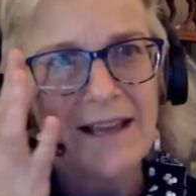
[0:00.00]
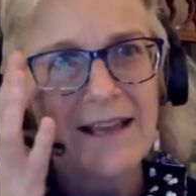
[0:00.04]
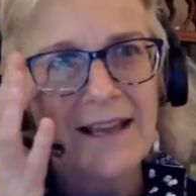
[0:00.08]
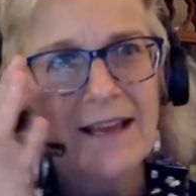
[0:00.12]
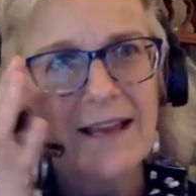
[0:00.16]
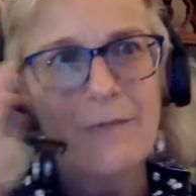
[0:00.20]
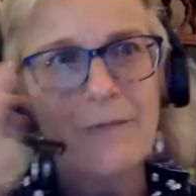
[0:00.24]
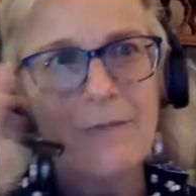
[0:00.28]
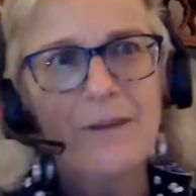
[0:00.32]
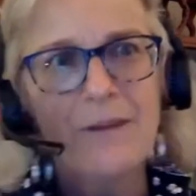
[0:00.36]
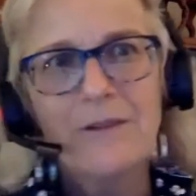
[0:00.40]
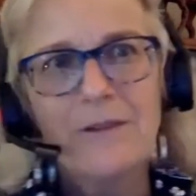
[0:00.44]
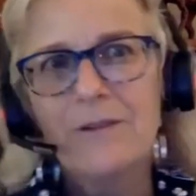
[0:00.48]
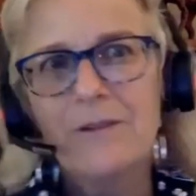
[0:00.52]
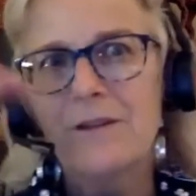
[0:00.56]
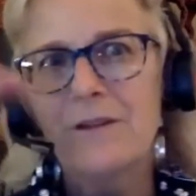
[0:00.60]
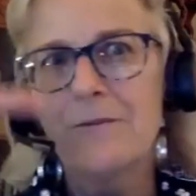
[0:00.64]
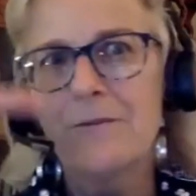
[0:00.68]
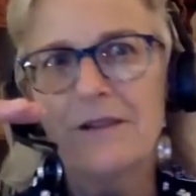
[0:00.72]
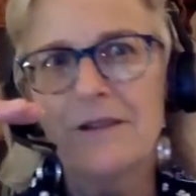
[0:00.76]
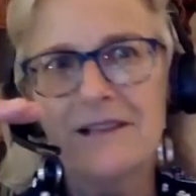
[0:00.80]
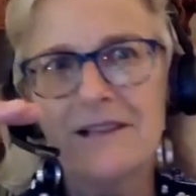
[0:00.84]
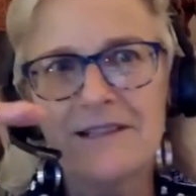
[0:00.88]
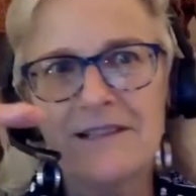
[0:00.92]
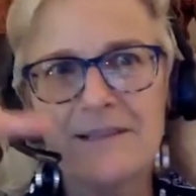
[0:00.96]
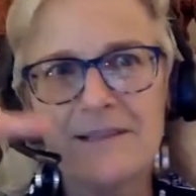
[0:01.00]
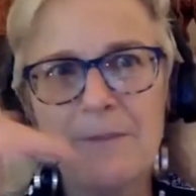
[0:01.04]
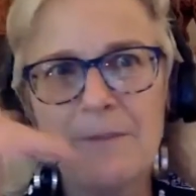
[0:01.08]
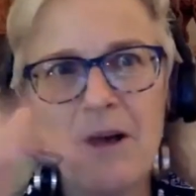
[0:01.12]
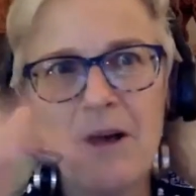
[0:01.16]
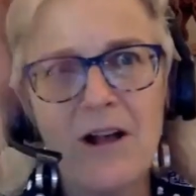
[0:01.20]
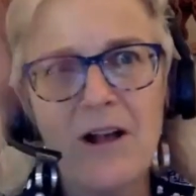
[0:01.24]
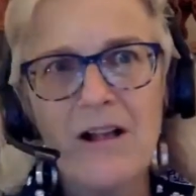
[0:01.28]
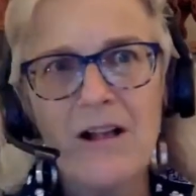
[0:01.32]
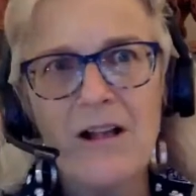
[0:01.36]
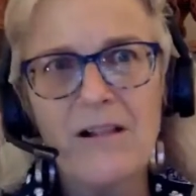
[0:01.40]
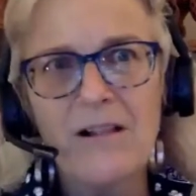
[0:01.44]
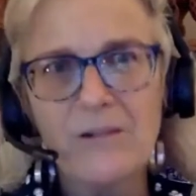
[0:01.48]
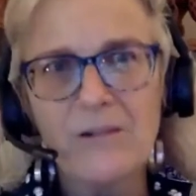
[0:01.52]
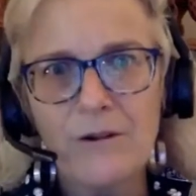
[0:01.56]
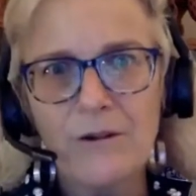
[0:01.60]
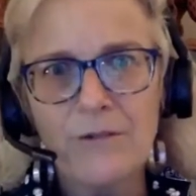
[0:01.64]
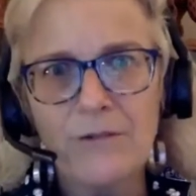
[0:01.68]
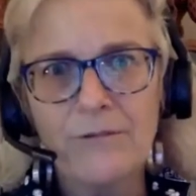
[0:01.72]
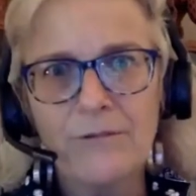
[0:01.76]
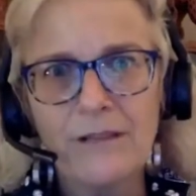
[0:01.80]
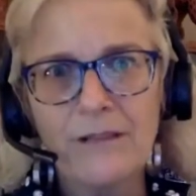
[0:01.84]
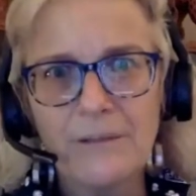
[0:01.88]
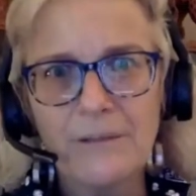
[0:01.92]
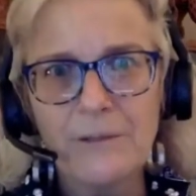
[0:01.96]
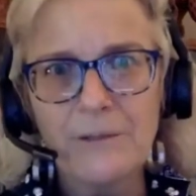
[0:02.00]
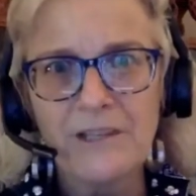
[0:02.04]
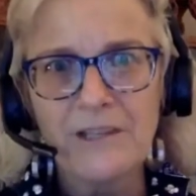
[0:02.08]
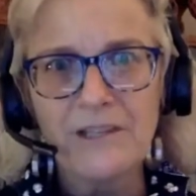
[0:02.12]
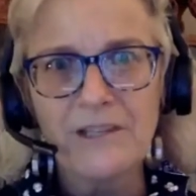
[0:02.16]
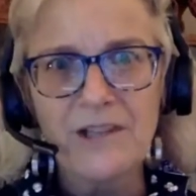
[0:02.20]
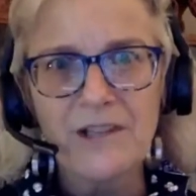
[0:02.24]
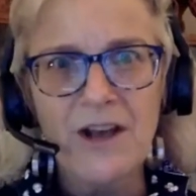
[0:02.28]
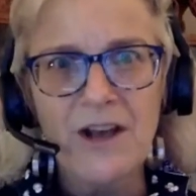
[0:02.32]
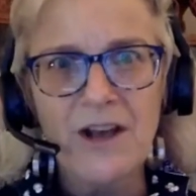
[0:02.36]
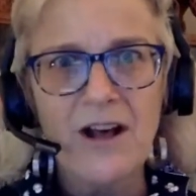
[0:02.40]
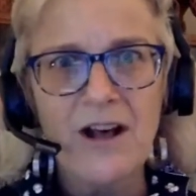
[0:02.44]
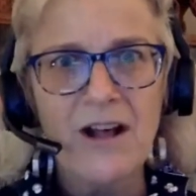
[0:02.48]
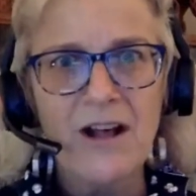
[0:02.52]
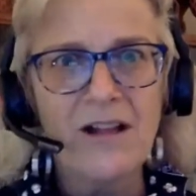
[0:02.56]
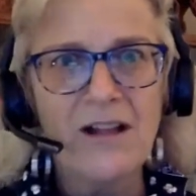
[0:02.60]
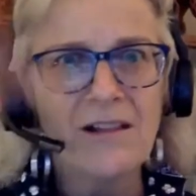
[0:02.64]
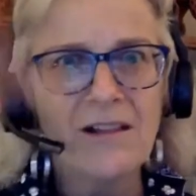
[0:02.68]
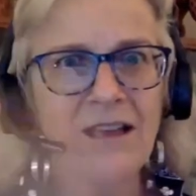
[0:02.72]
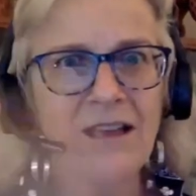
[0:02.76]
And whether they're really small or really, really tall,